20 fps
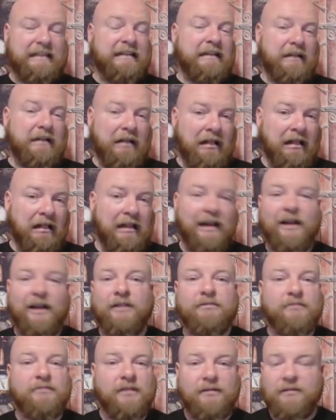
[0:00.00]
Ugh,
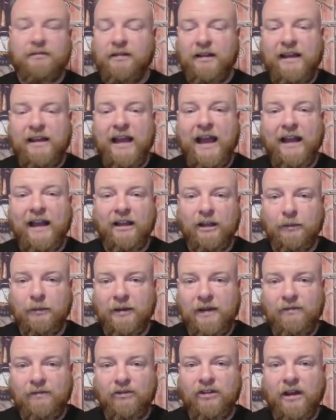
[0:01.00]
I gag a little
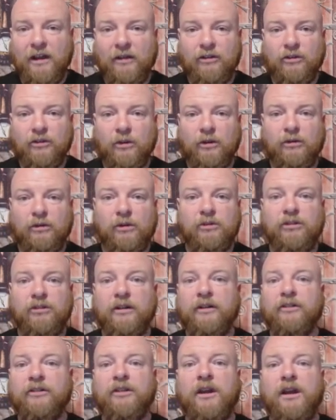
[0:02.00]
bit even saying the Sword of Truth
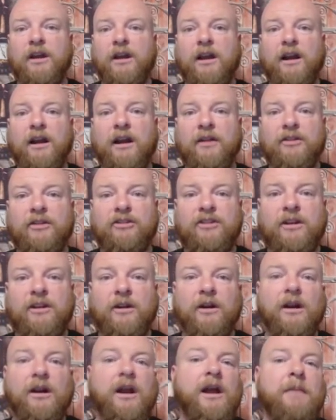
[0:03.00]
series, uh, The
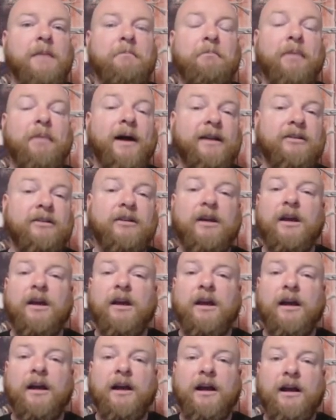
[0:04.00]
Seeker. But
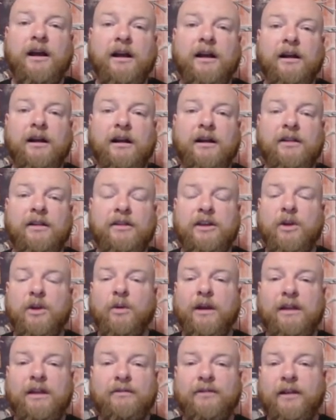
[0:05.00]
uh, you don't
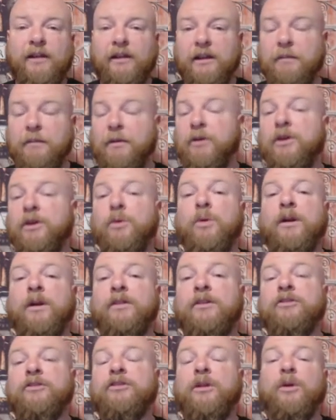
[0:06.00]
want any flailing about. You
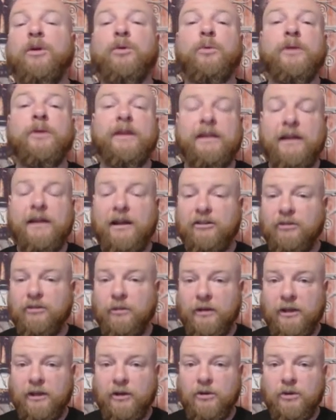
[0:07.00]
wanted this to look really nice
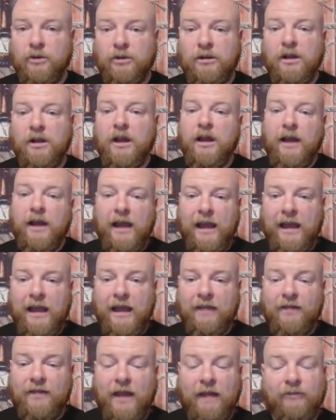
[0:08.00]
and really cool,
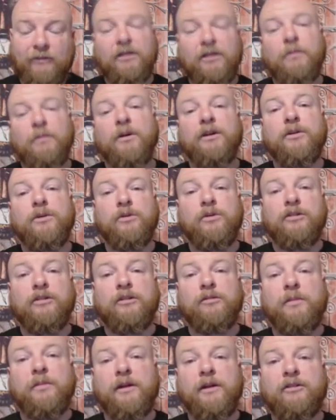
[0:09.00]
and they have someone who's
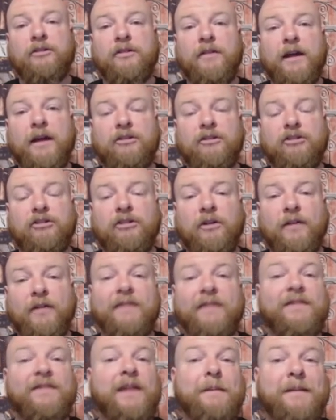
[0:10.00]
experienced in that to show
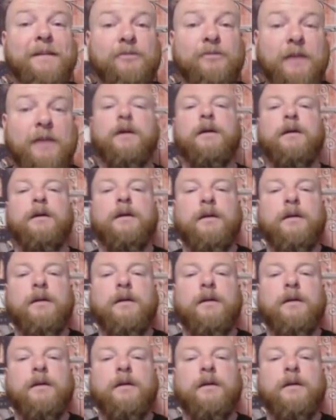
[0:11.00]
that. That makes me happy.